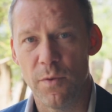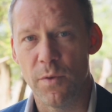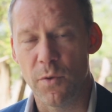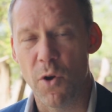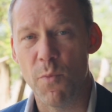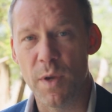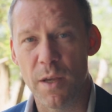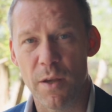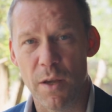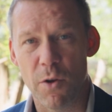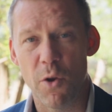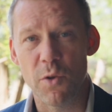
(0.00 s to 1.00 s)
uh,
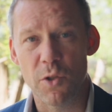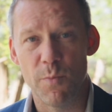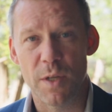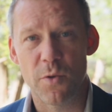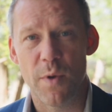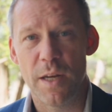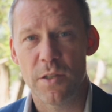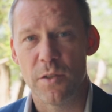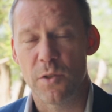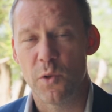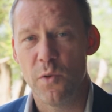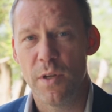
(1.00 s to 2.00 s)
coming close to
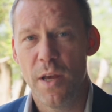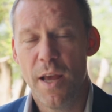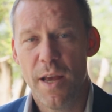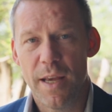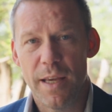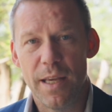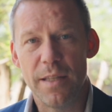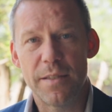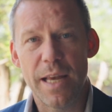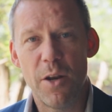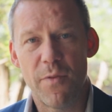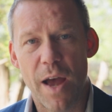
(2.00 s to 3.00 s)
maturation soon,
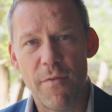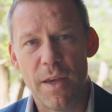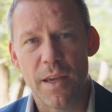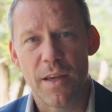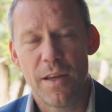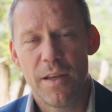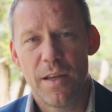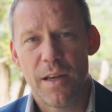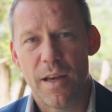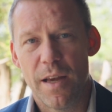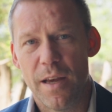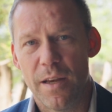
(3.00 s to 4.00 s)
instead of having
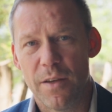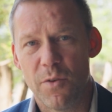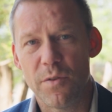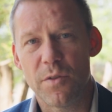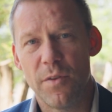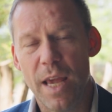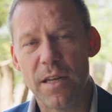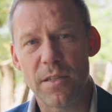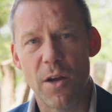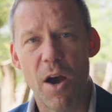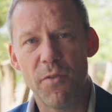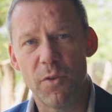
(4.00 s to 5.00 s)
uh,
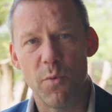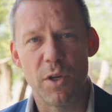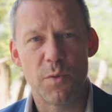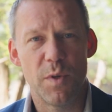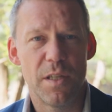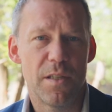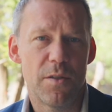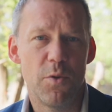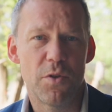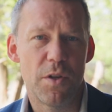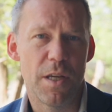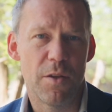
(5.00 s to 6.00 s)
consolidation afterwards, which is
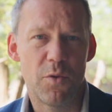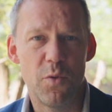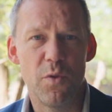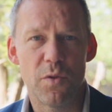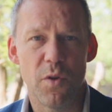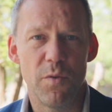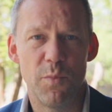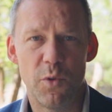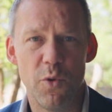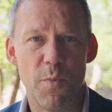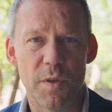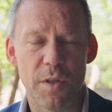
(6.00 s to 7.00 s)
usually two, so,
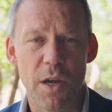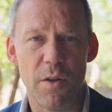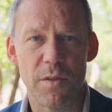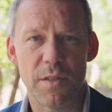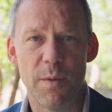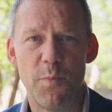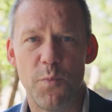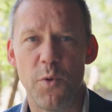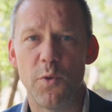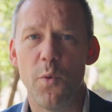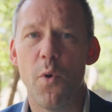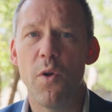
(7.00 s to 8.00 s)
two more cycles, they
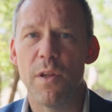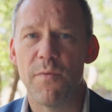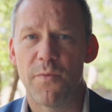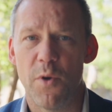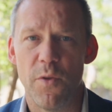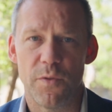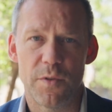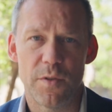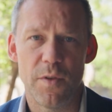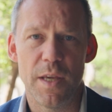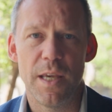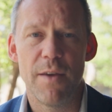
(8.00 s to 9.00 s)
put all in front.
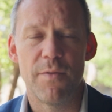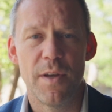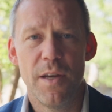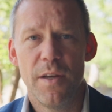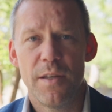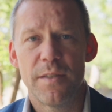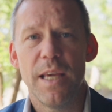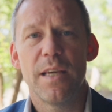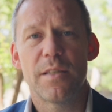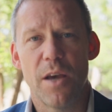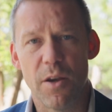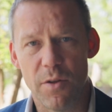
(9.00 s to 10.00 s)
So they give
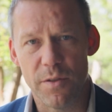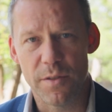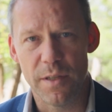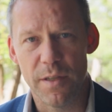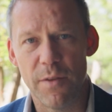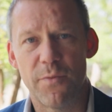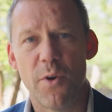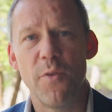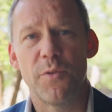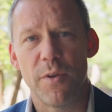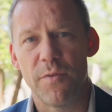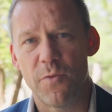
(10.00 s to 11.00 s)
six cycles in
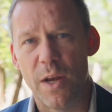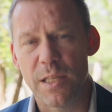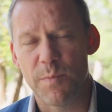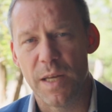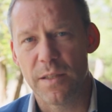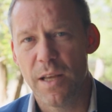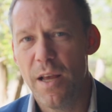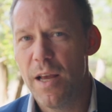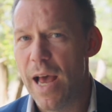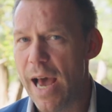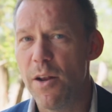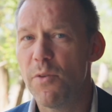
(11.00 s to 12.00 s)
front of transplant.
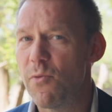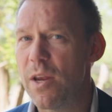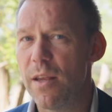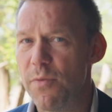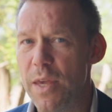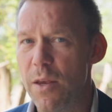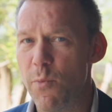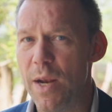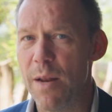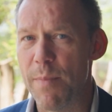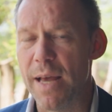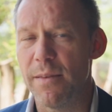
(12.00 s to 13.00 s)
I don't think, think it
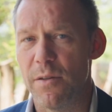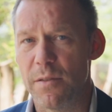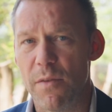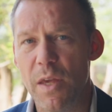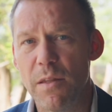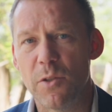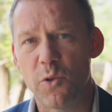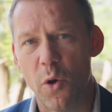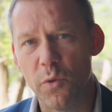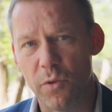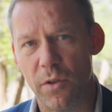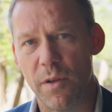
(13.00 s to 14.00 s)
really matters. I think the
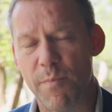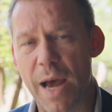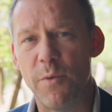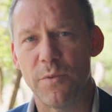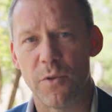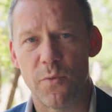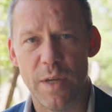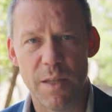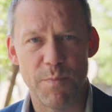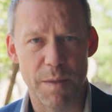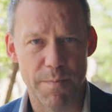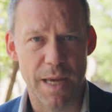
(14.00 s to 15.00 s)
total amount of
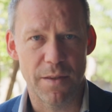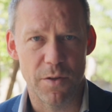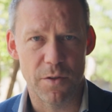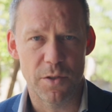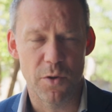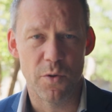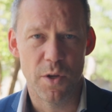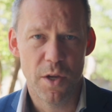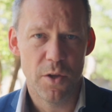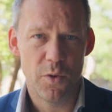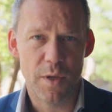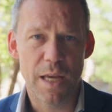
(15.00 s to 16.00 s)
treatment matters. So
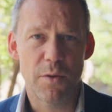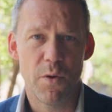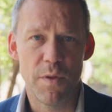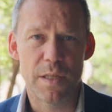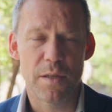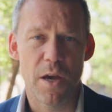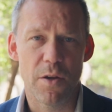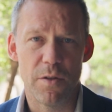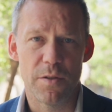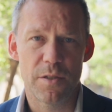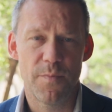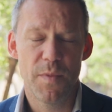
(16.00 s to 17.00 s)
you get all these
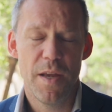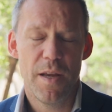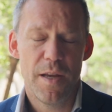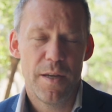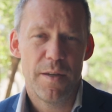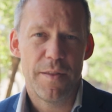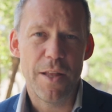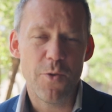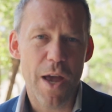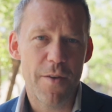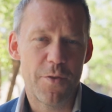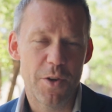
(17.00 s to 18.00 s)
cycles. Then
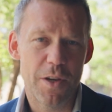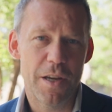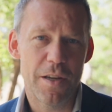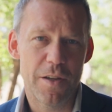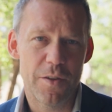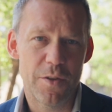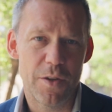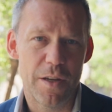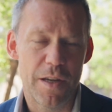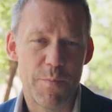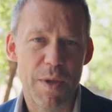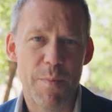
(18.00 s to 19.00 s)
you have
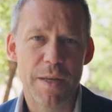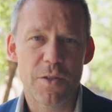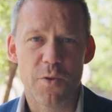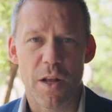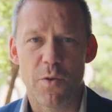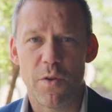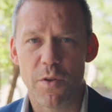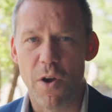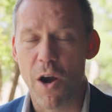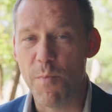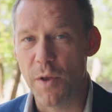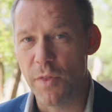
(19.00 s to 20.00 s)
uh, a BMS trial called
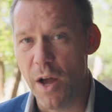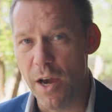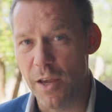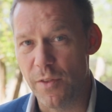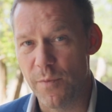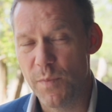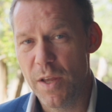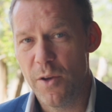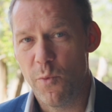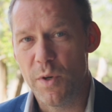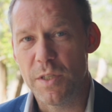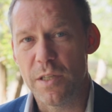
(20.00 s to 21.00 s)
KarMMa-9,
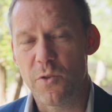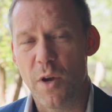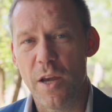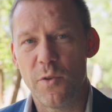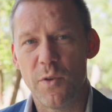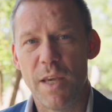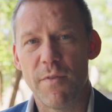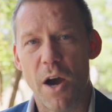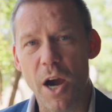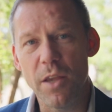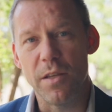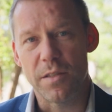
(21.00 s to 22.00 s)
which is trying to give
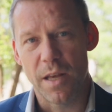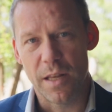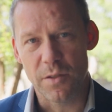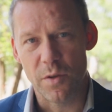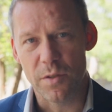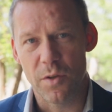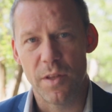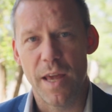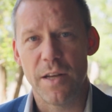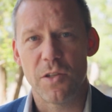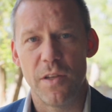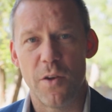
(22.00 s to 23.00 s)
ide-cel as
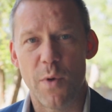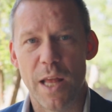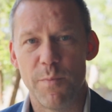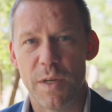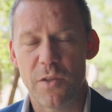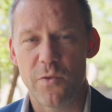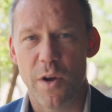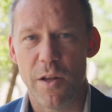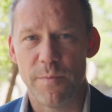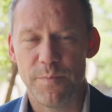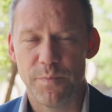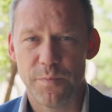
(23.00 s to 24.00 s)
consolidation in a randomized
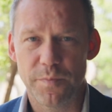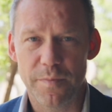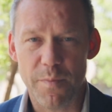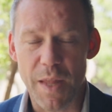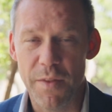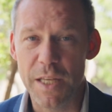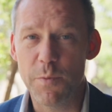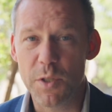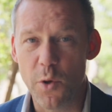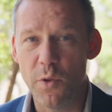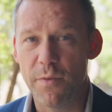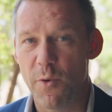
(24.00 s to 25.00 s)
trial. This
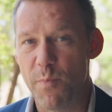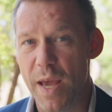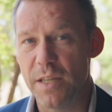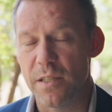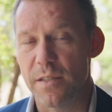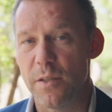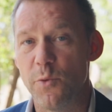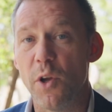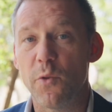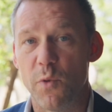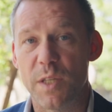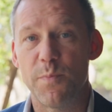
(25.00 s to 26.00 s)
was only for patients
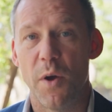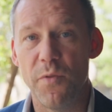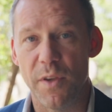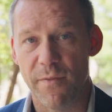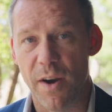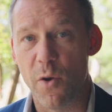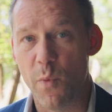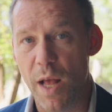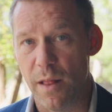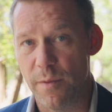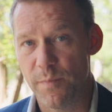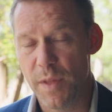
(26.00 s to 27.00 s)
not responding very
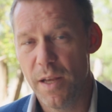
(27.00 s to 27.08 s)
well.